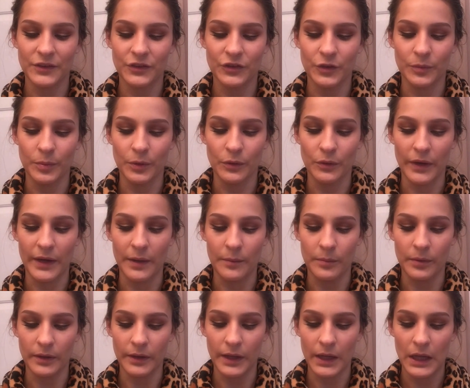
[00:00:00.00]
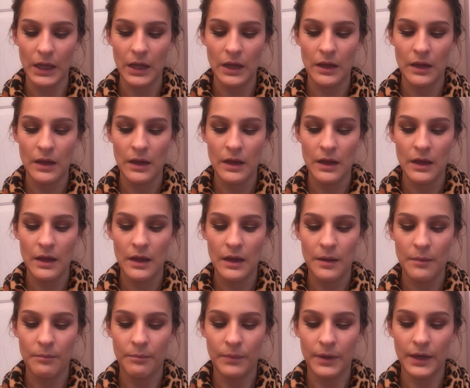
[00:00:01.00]
super rambly,
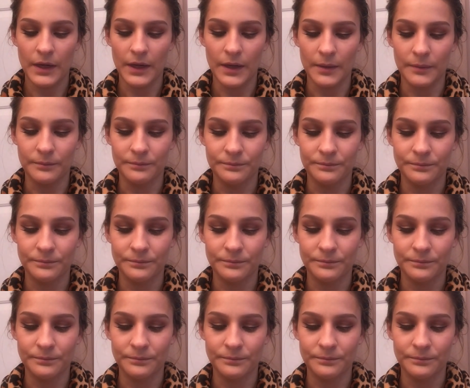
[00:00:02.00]
but I